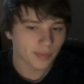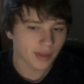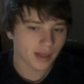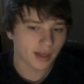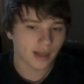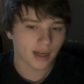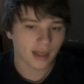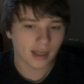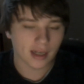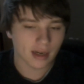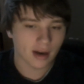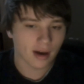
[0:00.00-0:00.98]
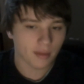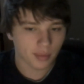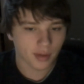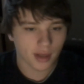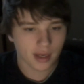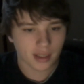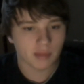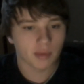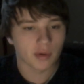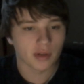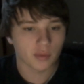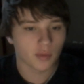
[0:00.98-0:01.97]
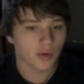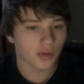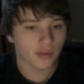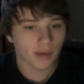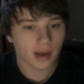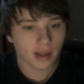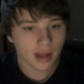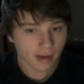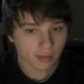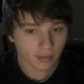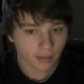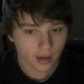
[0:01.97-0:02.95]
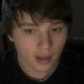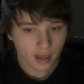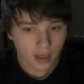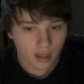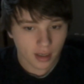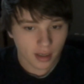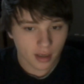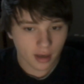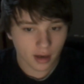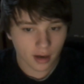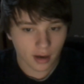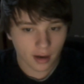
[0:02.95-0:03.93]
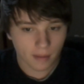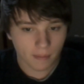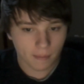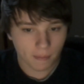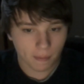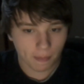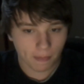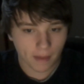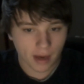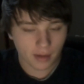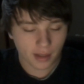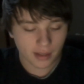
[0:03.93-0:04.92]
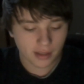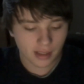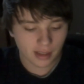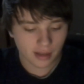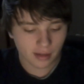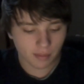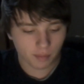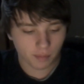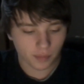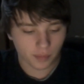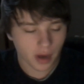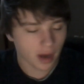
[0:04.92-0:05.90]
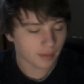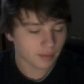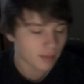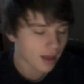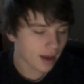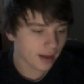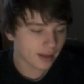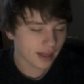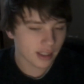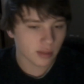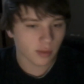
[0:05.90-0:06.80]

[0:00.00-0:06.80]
And I cannot play sports worth of my life. I like to hear the next